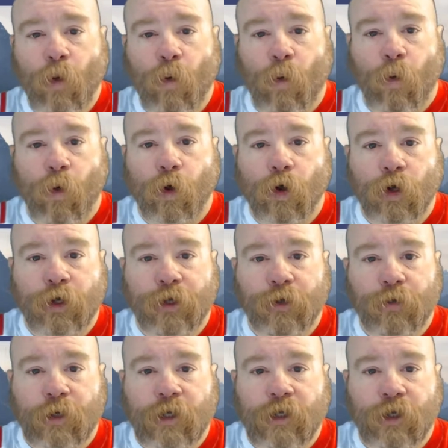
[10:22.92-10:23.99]
or you
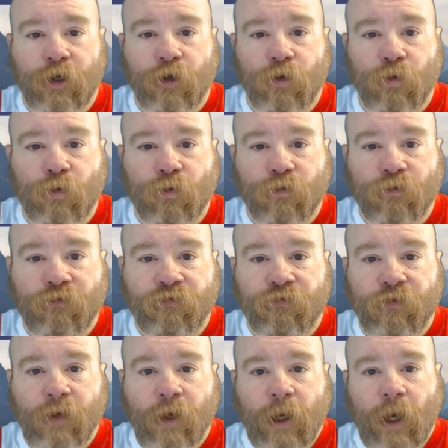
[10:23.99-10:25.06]
can
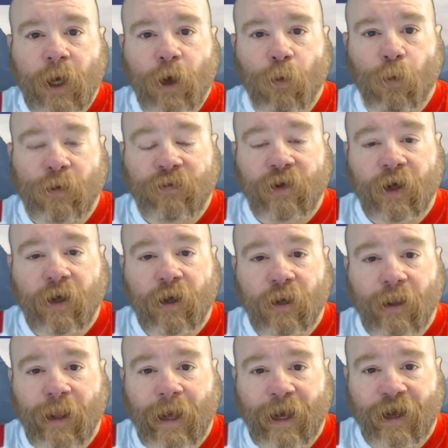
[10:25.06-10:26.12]
use what they
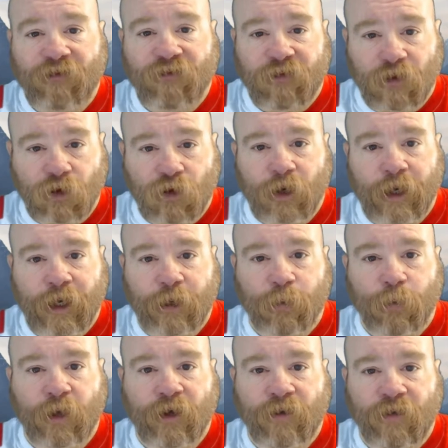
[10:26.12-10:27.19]
like a slurry
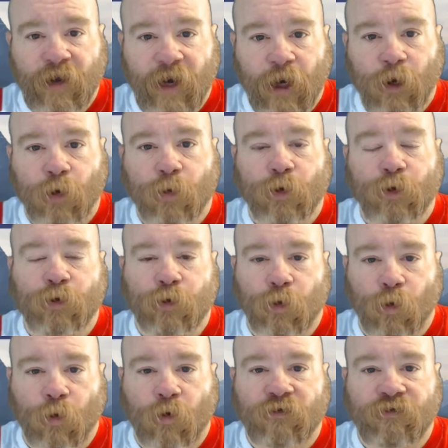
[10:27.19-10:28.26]
with arrowroot or
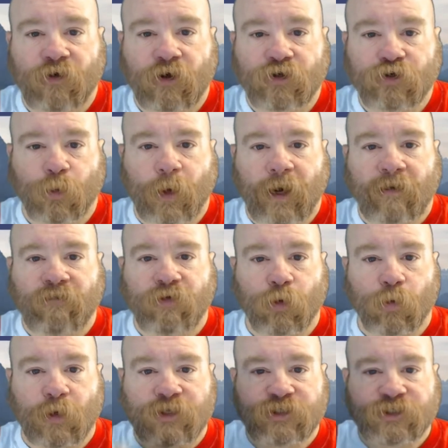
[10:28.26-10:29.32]
cornstarch, whatever,
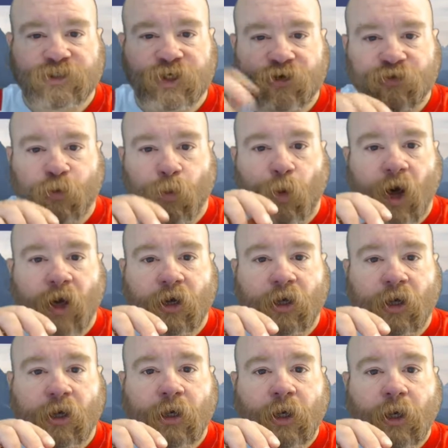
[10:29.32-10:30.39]
which is just
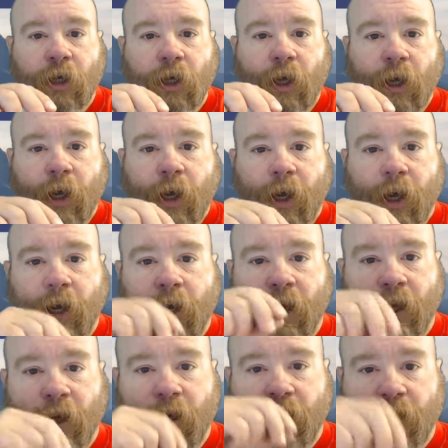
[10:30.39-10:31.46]
water
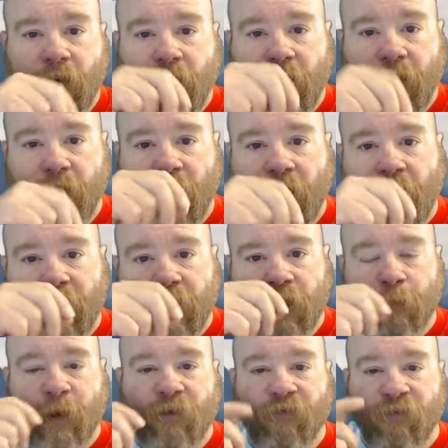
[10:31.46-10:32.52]
and that you
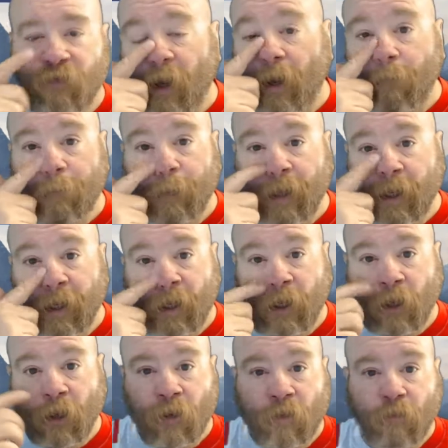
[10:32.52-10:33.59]
mix it up and
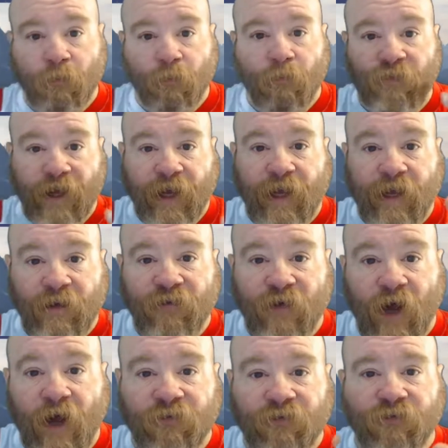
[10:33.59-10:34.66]
it'll thicken
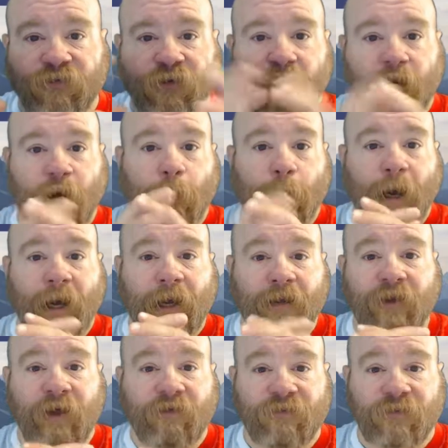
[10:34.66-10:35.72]
sauces and help bind
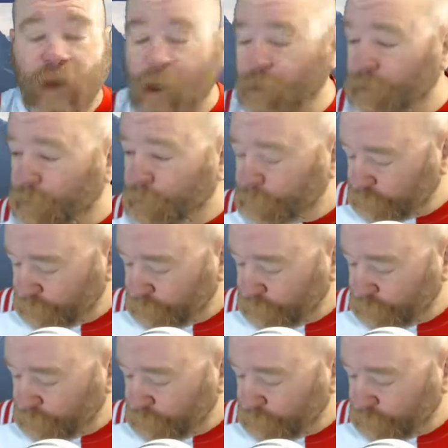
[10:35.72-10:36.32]
things together.